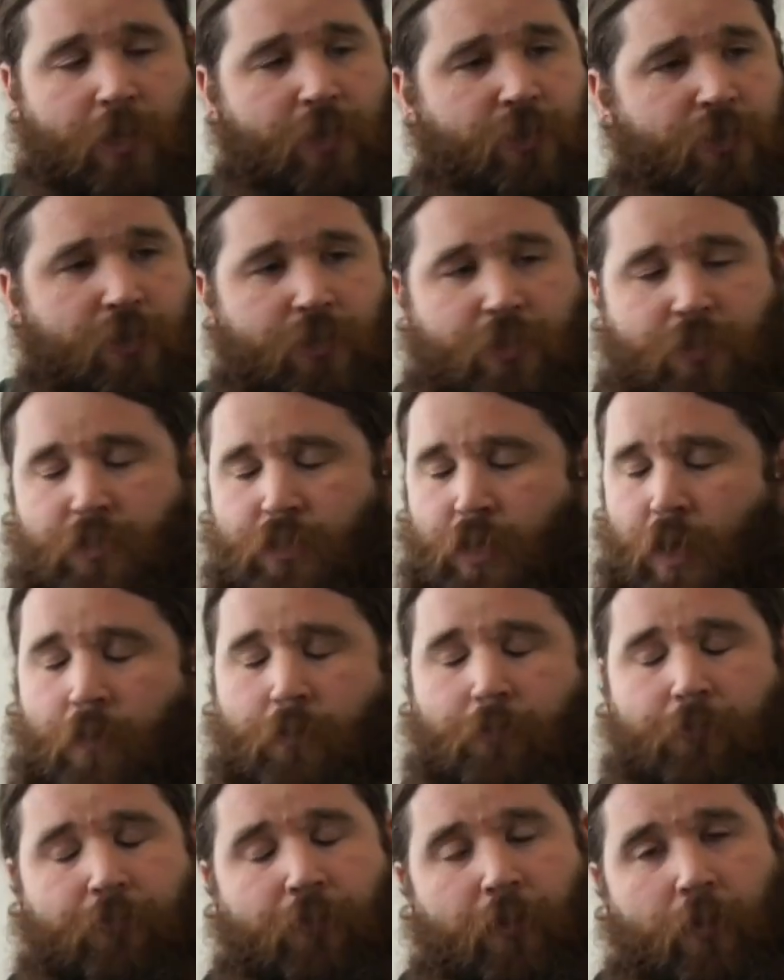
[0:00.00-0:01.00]
so
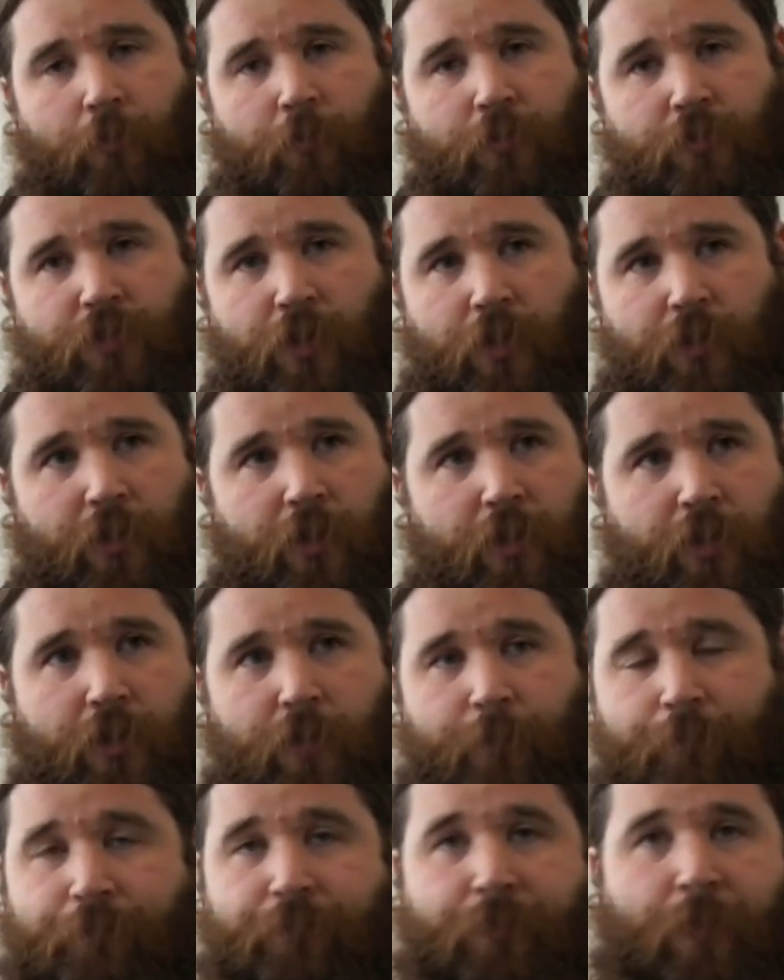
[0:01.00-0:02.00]
don't focus on
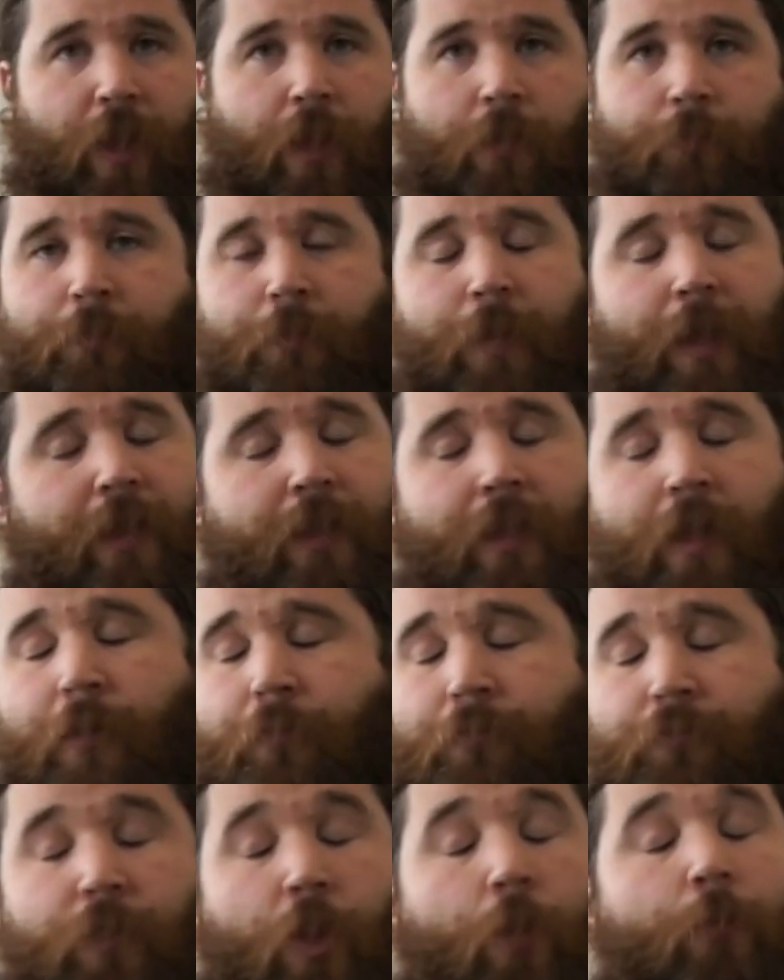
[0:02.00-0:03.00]

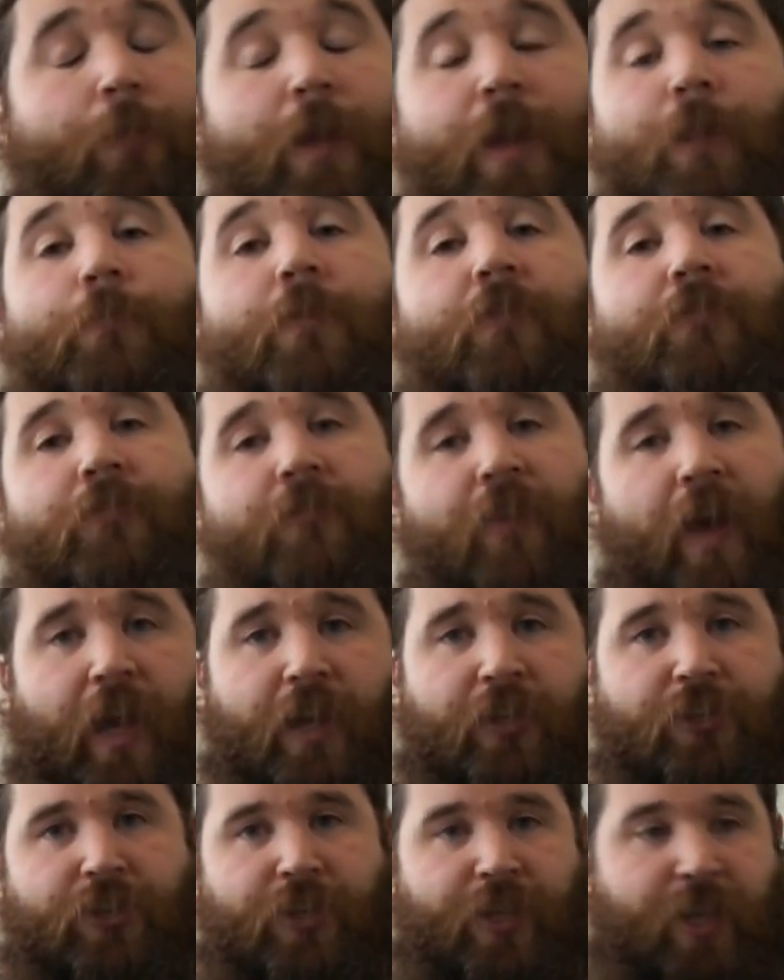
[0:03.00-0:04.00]
don't be a
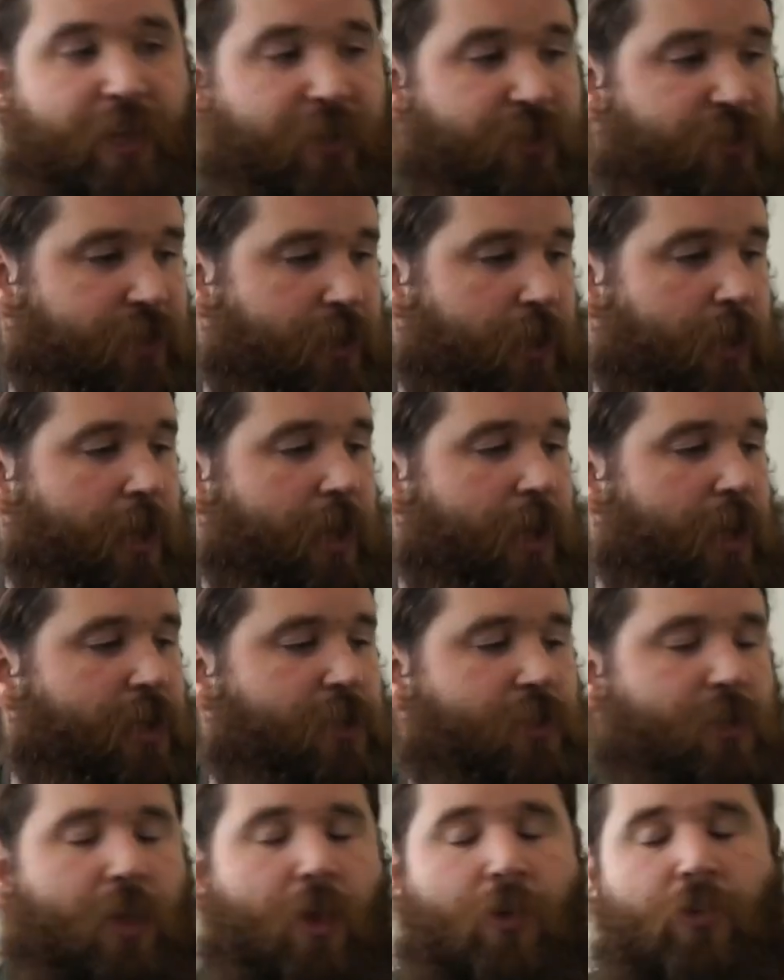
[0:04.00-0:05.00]
perfectionist.
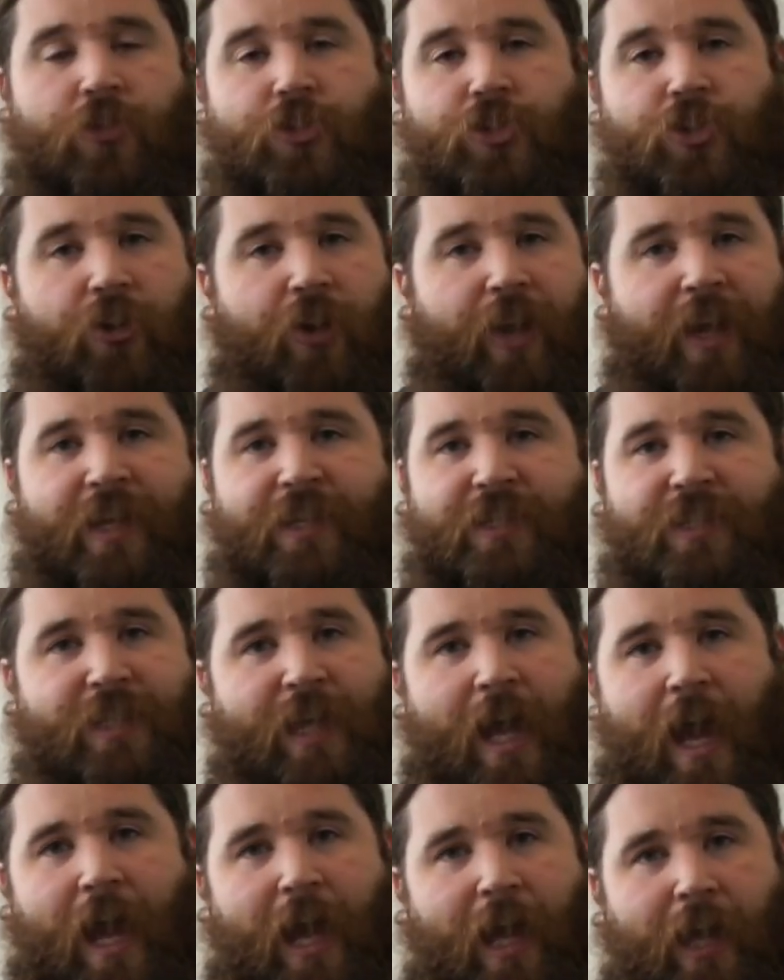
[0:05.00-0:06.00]
As long as you're in
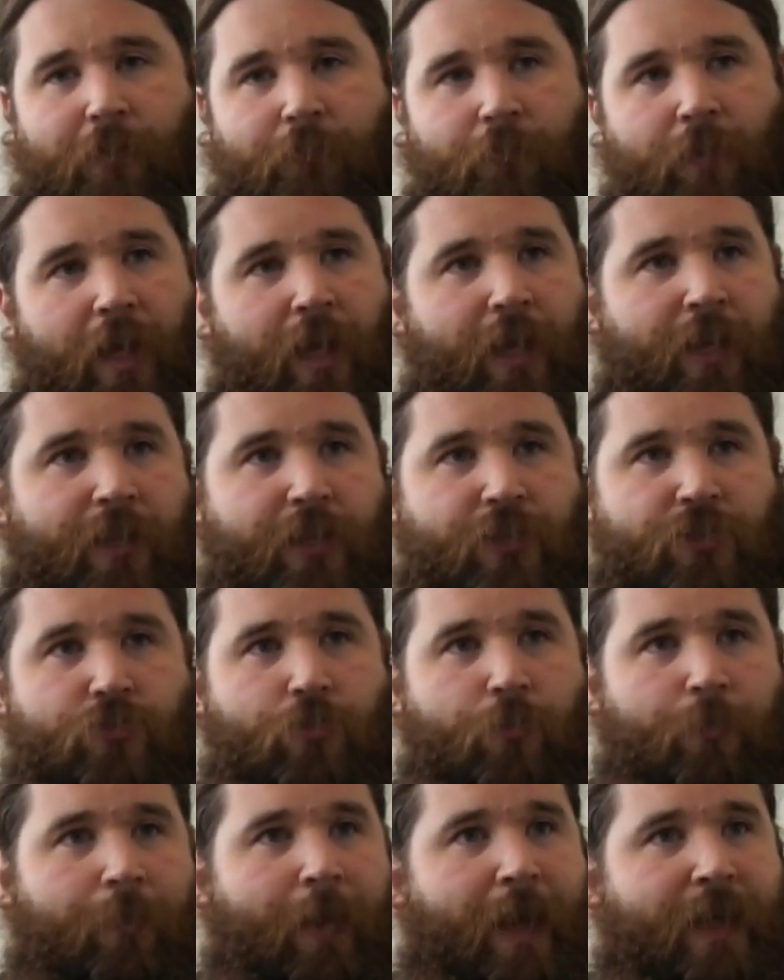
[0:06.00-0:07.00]
time and the
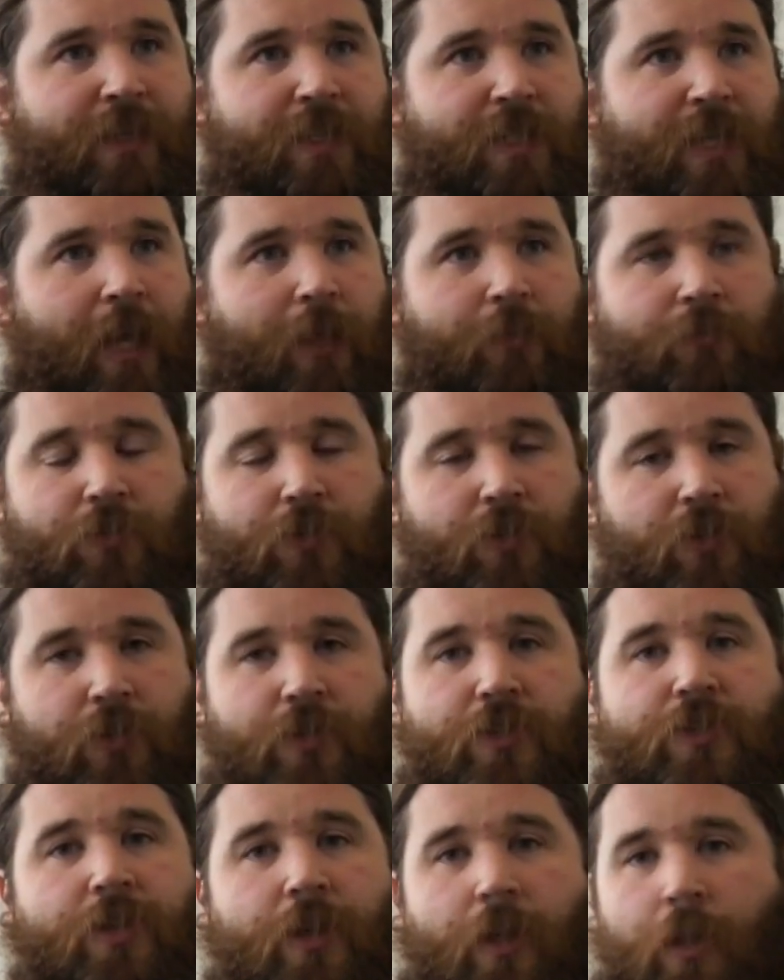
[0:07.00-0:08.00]
strum pattern sounds
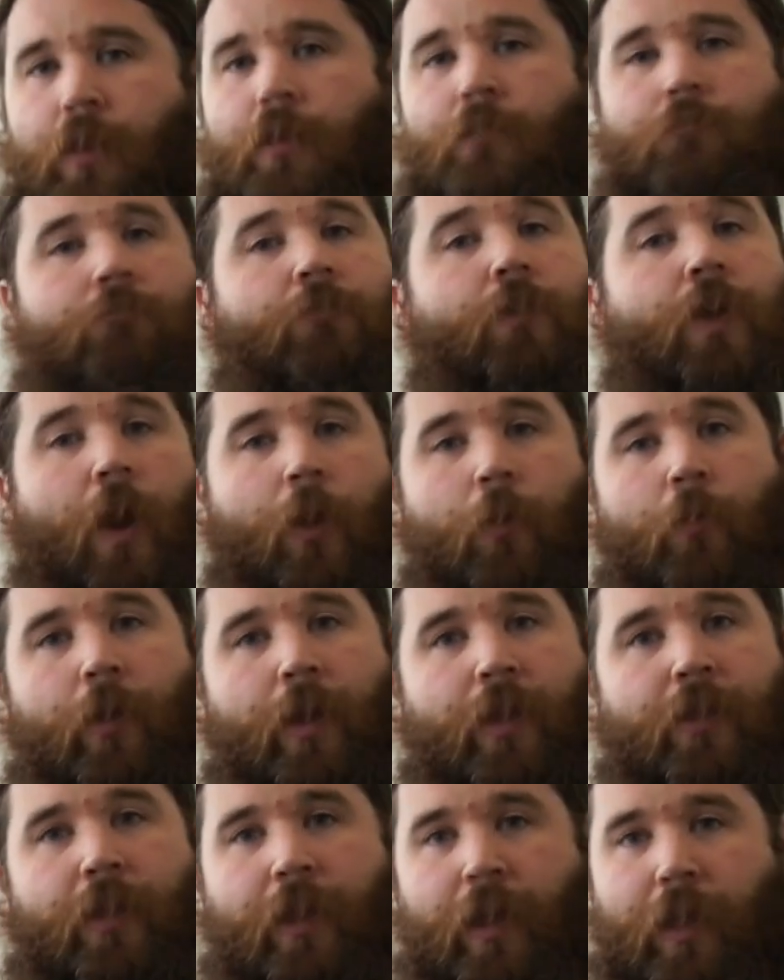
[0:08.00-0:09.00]
good, go
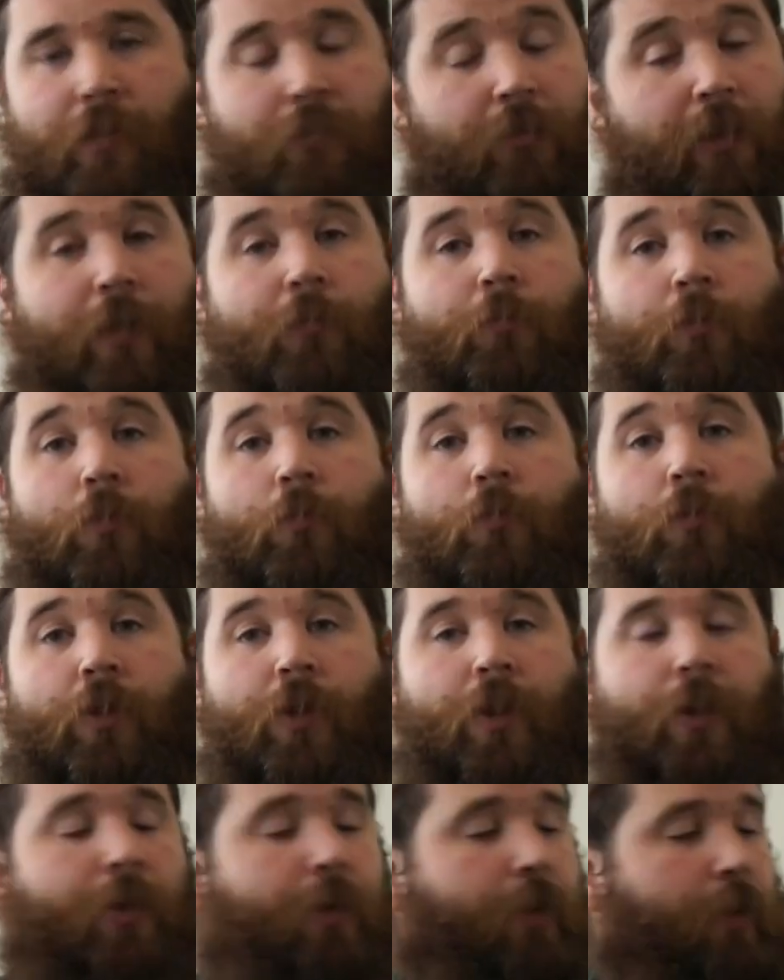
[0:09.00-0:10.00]
with it, it will
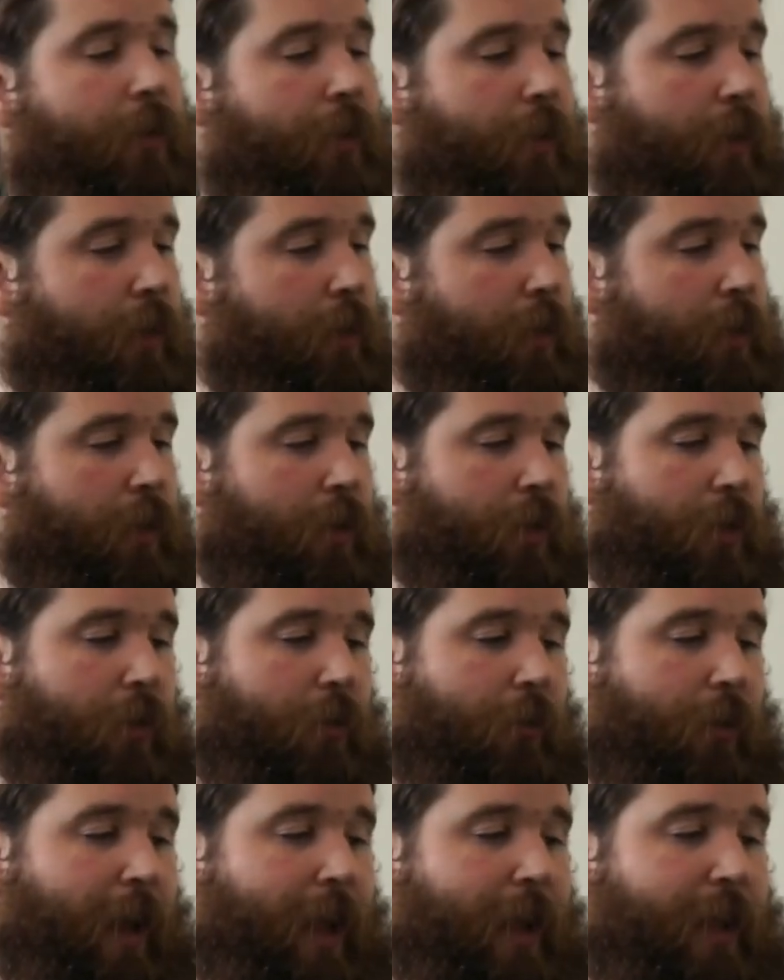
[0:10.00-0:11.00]
work.
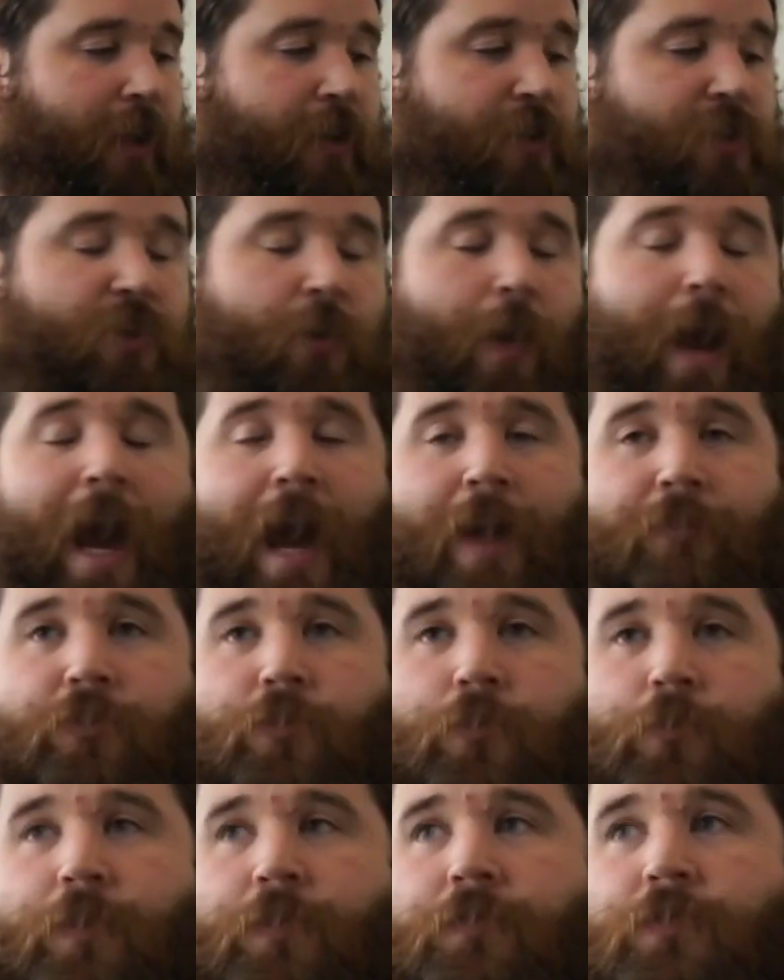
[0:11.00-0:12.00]
Alright, so
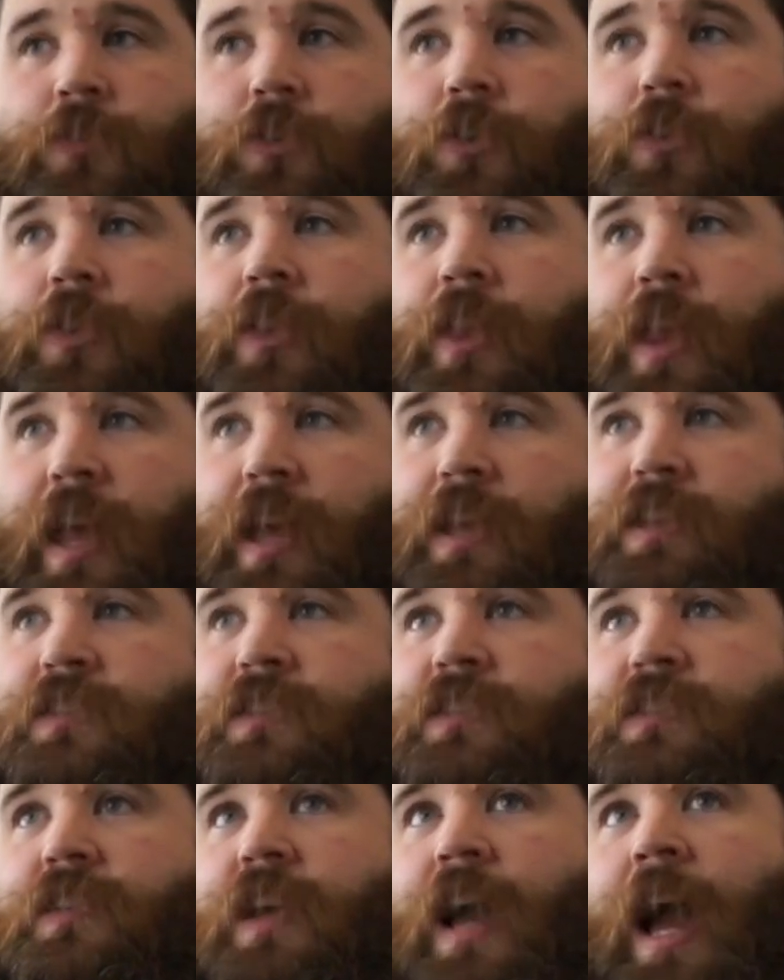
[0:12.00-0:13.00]
after we've done
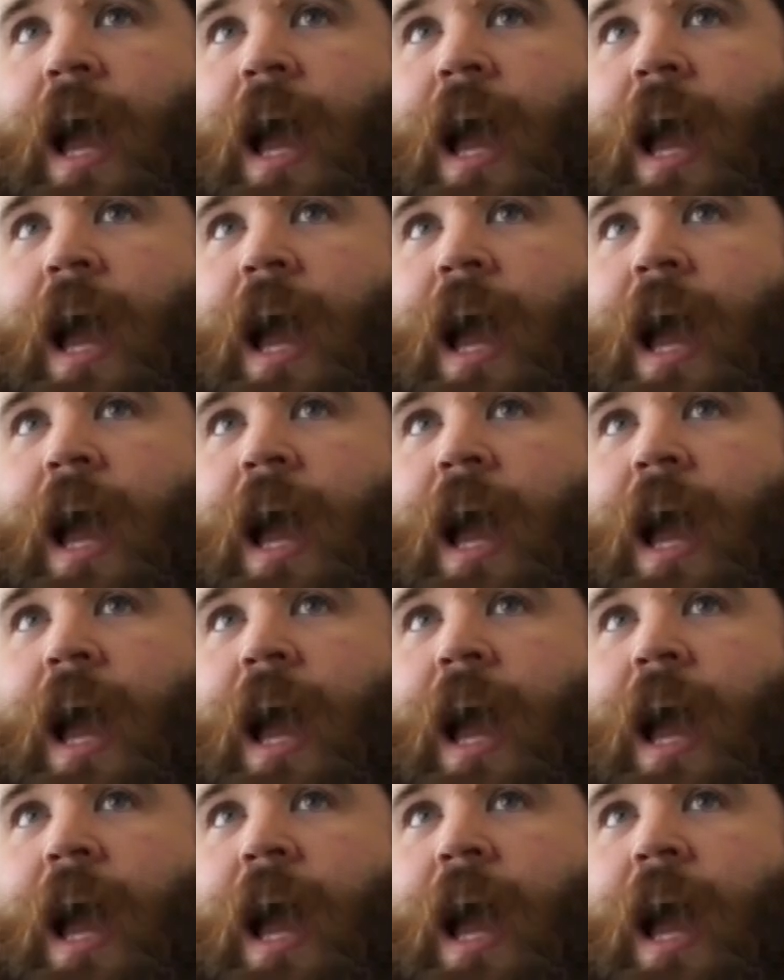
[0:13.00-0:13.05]
this,